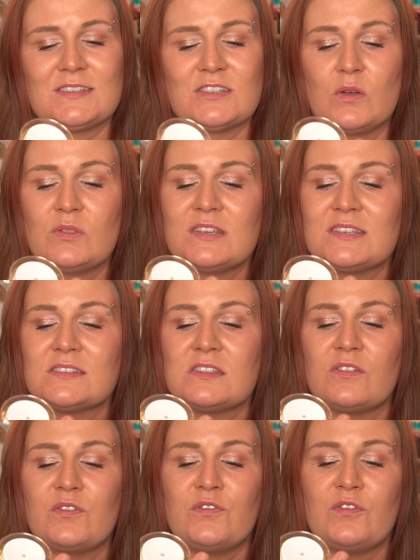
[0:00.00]
So this is
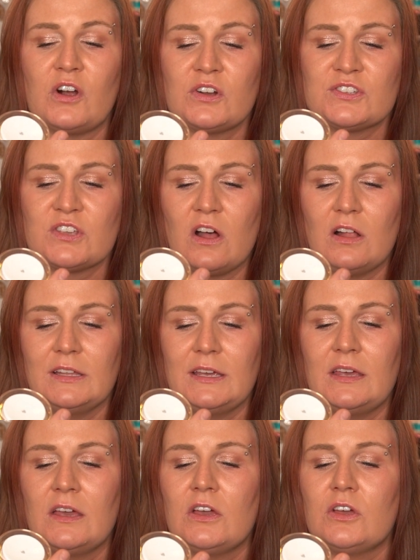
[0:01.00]
the
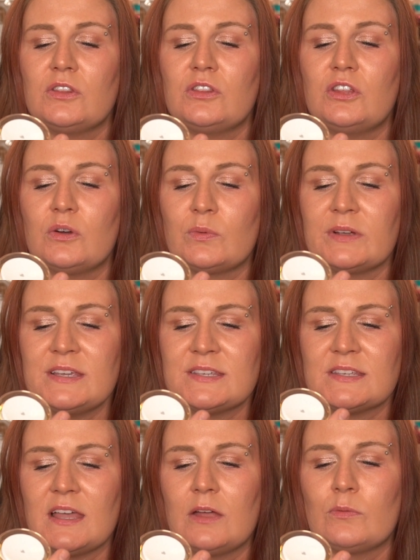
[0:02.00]
Farsali, the
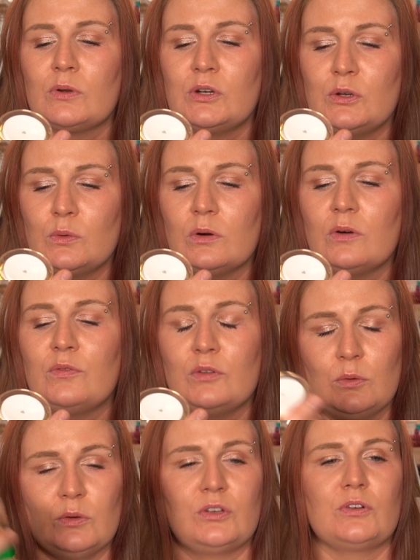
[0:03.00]
Reset Renewal
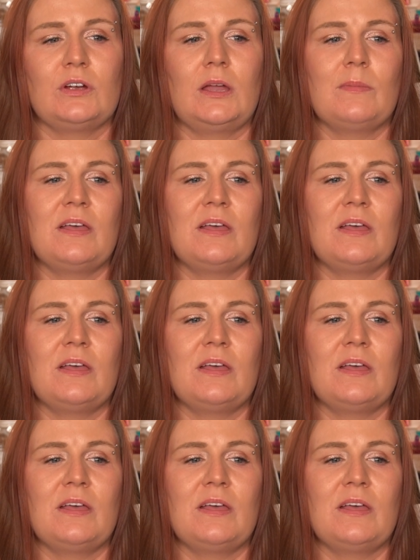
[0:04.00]
Fluid Cream.